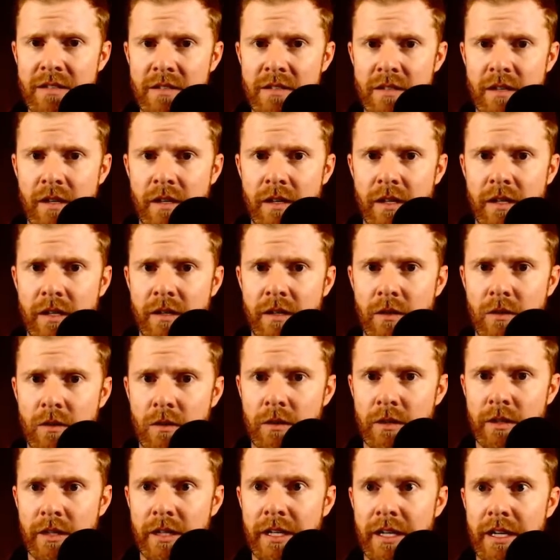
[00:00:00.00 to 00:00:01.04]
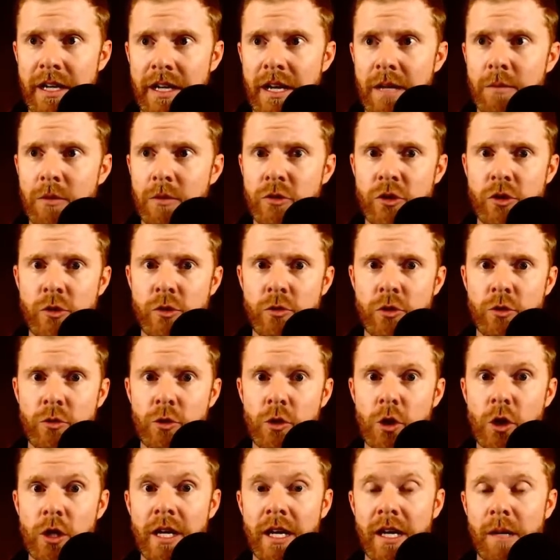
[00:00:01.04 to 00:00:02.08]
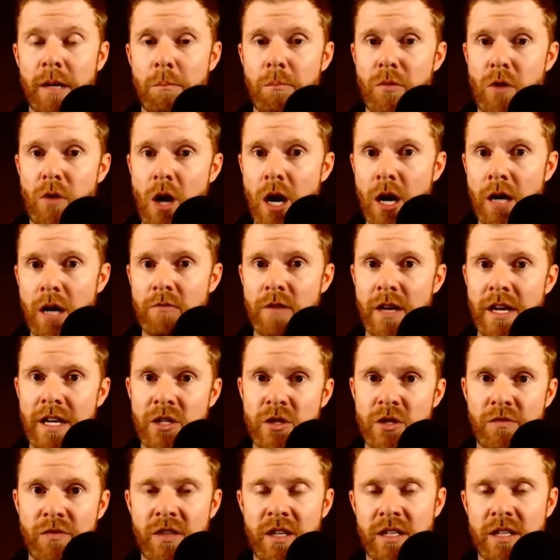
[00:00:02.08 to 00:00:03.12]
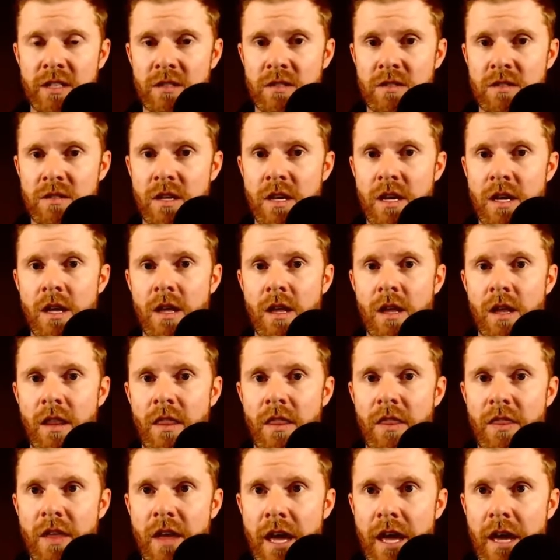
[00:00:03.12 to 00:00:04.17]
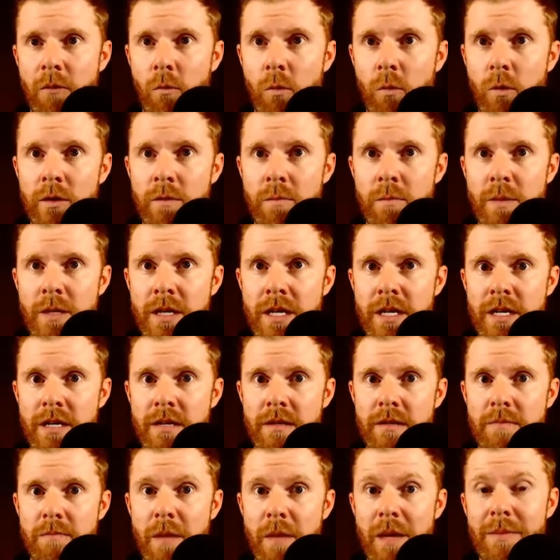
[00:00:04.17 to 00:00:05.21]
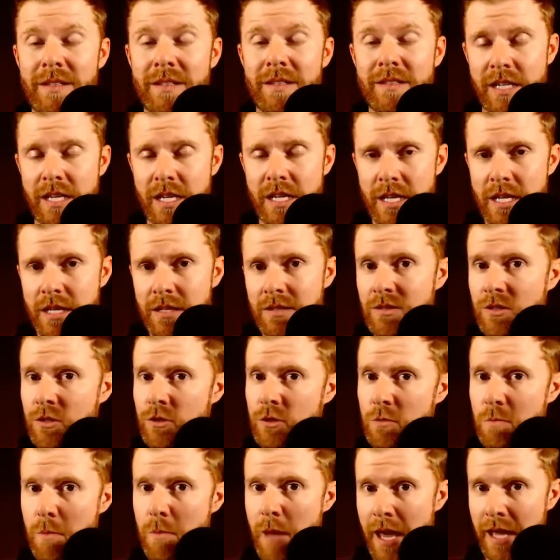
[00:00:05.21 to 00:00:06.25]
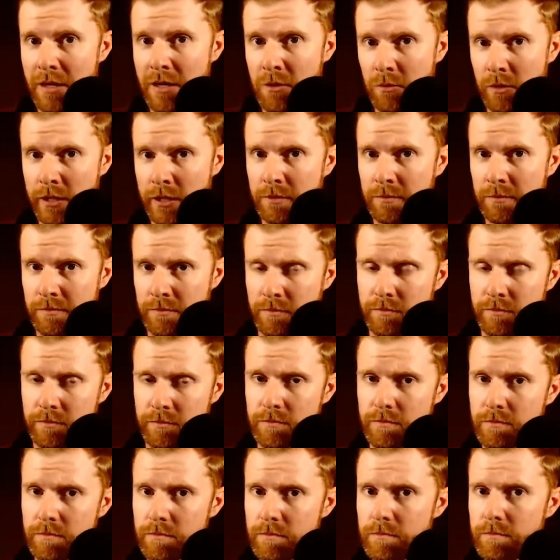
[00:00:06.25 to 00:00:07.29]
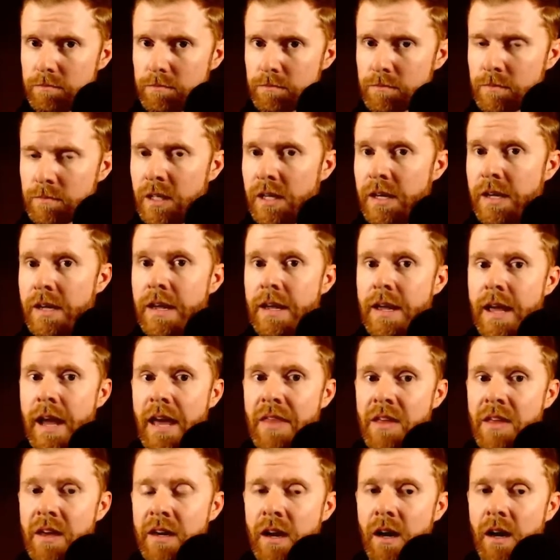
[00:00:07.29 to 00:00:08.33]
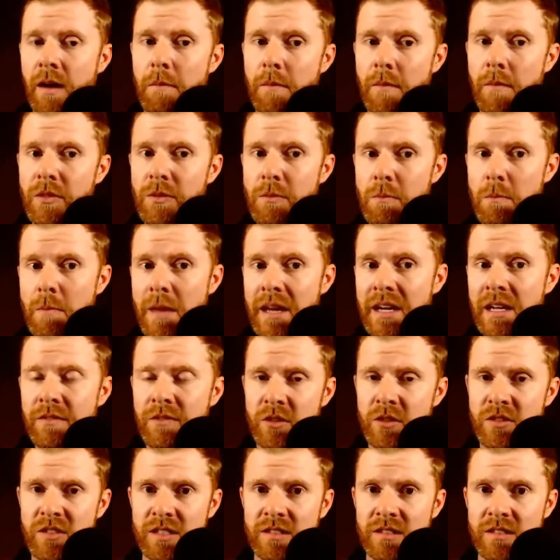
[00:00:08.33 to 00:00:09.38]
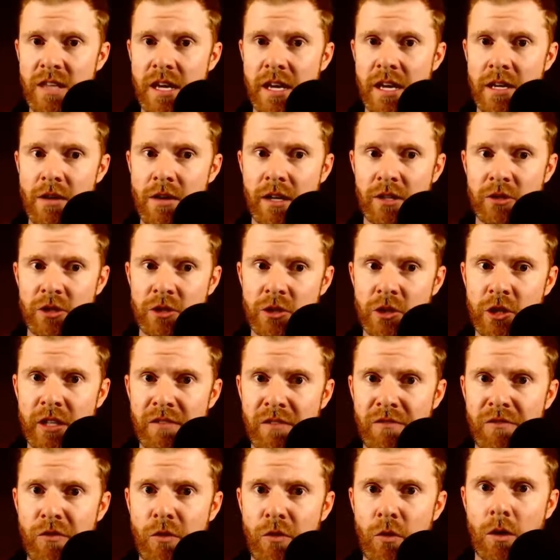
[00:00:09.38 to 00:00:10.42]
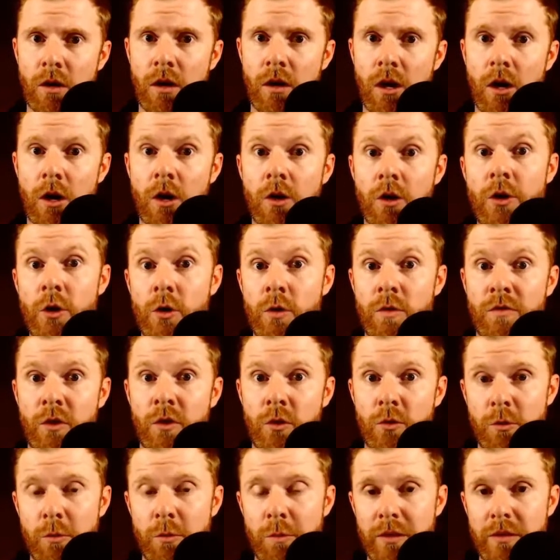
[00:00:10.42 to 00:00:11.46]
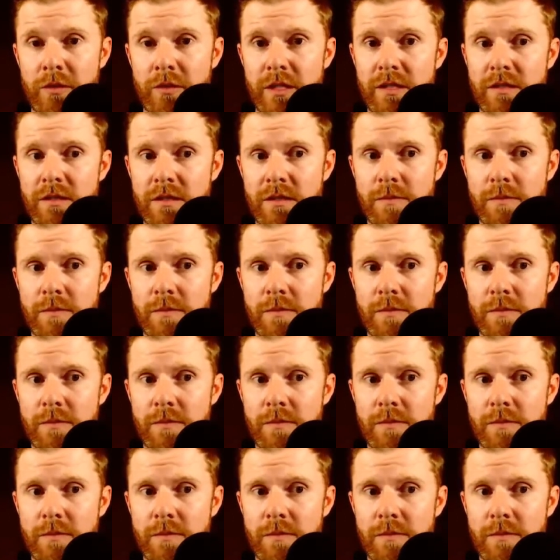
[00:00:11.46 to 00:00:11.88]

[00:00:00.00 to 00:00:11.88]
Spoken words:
or it enables you to look at a broad range of things that would be maybe tedious to do manually. And then many of those things that you're actually looking for are known vulnerabilities.